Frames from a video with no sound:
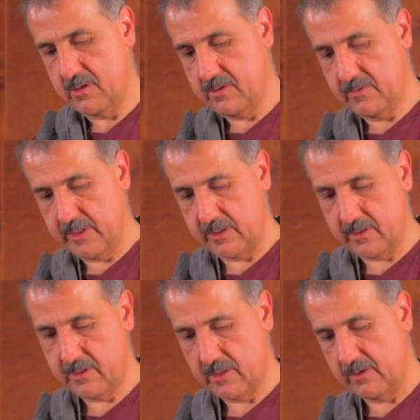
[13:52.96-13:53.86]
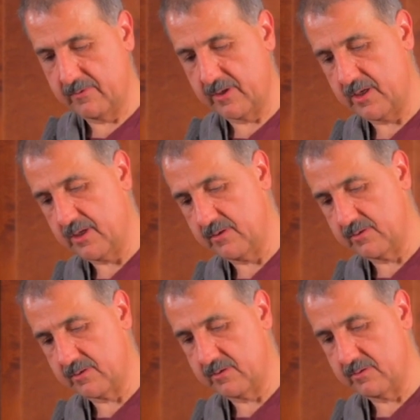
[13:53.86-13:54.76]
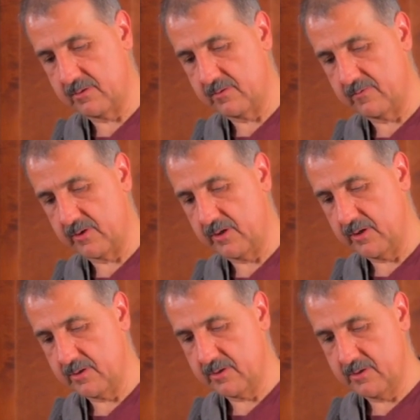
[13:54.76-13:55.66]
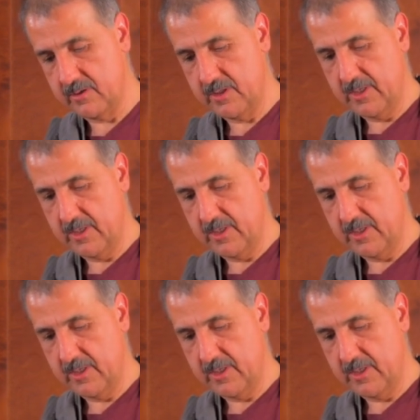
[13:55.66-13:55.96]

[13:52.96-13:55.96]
All right, avocados go over here.